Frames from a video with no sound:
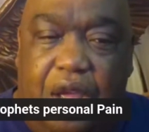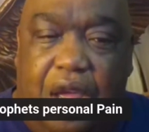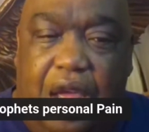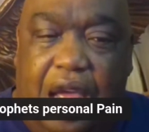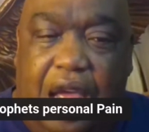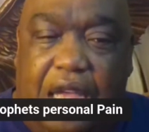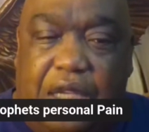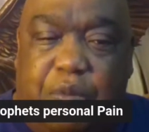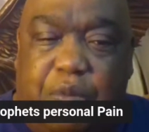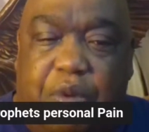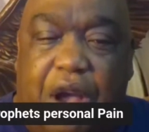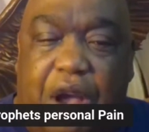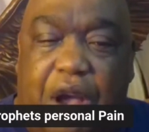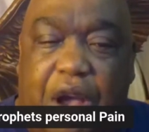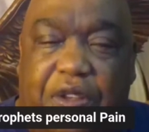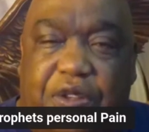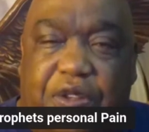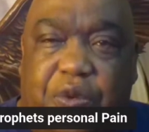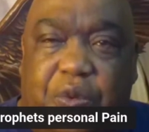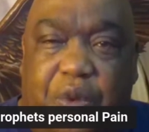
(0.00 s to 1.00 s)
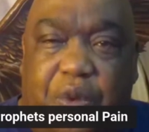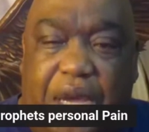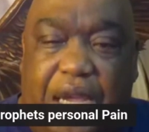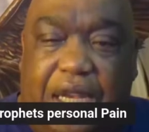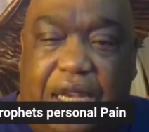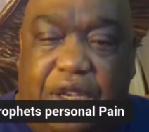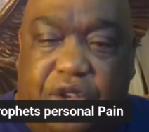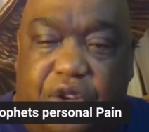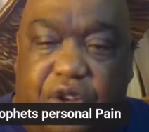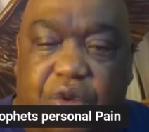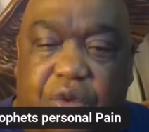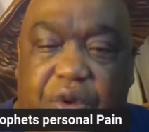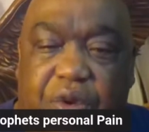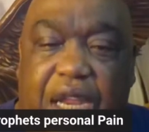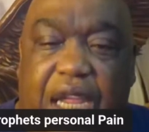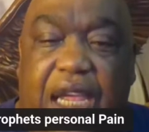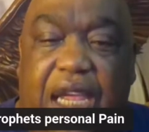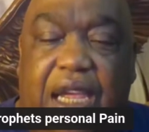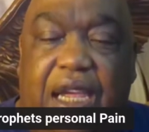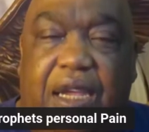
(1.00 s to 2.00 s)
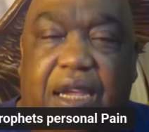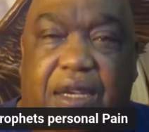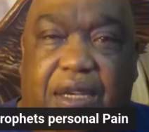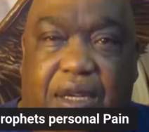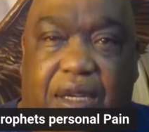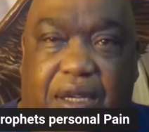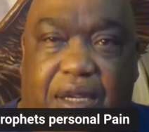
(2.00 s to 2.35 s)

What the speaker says: as prophets, we do need